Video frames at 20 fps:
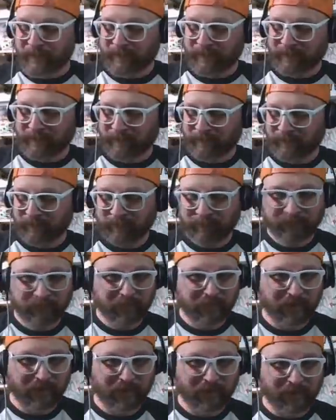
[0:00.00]
I don't know who
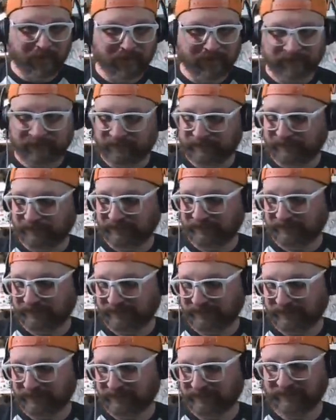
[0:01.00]
Boggy is. Whoever Boggy
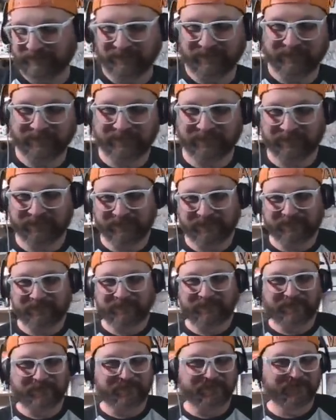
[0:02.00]
is, he got
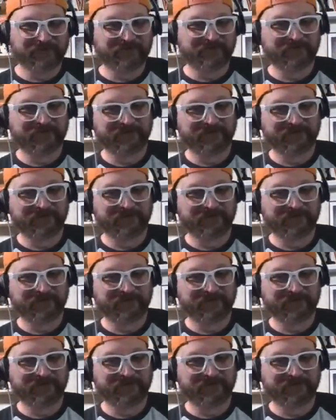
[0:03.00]
exposed.